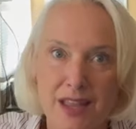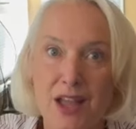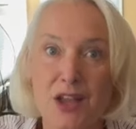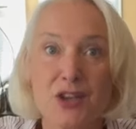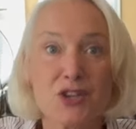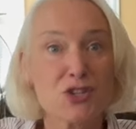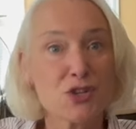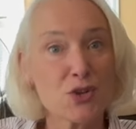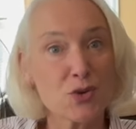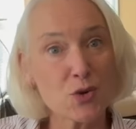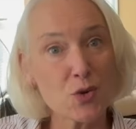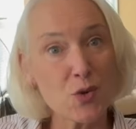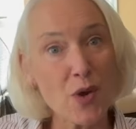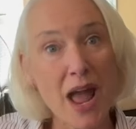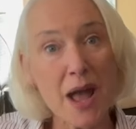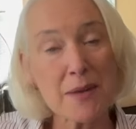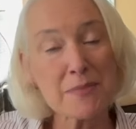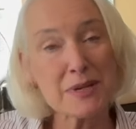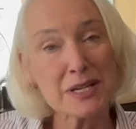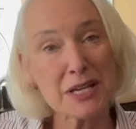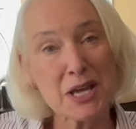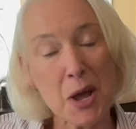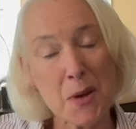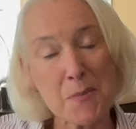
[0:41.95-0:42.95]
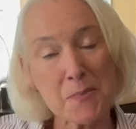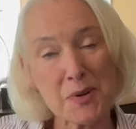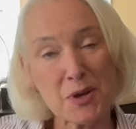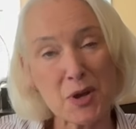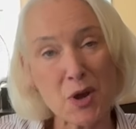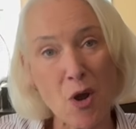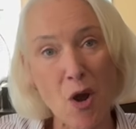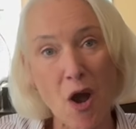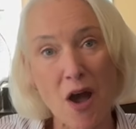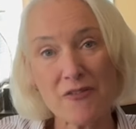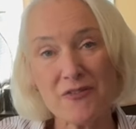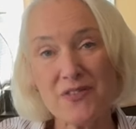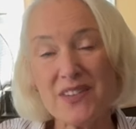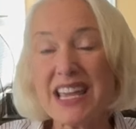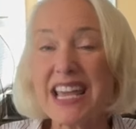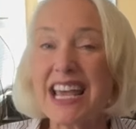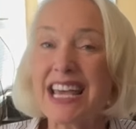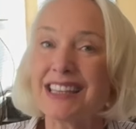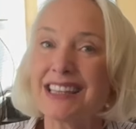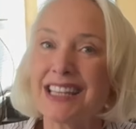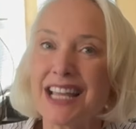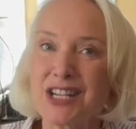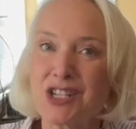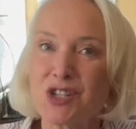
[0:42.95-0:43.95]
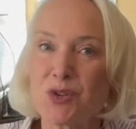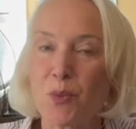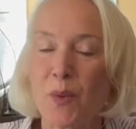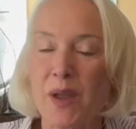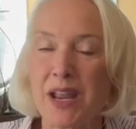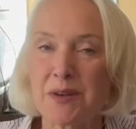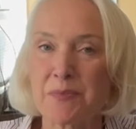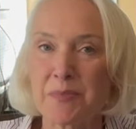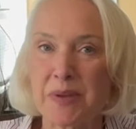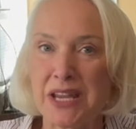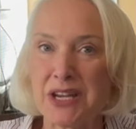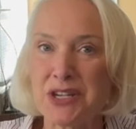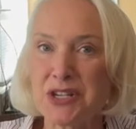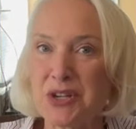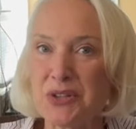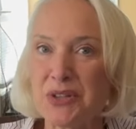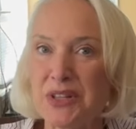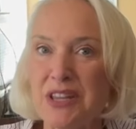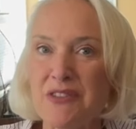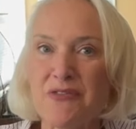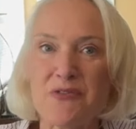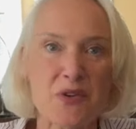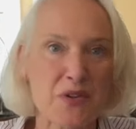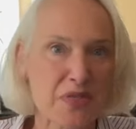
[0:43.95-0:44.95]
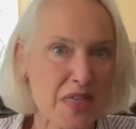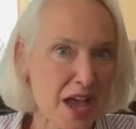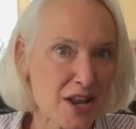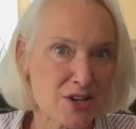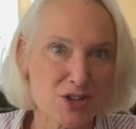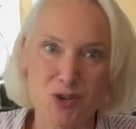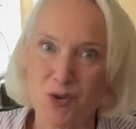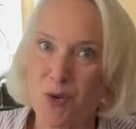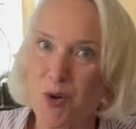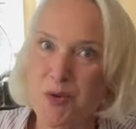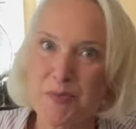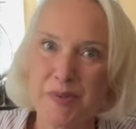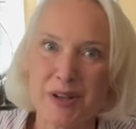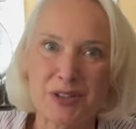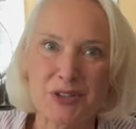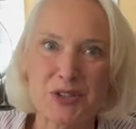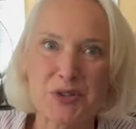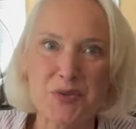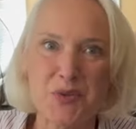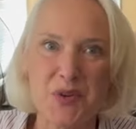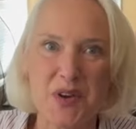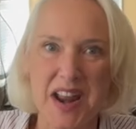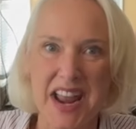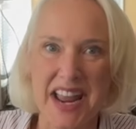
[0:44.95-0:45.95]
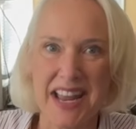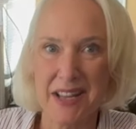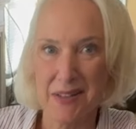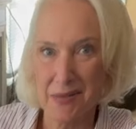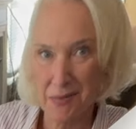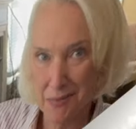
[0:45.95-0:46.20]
So grab a cup of coffee and let's wait patiently for that doorbell to ring.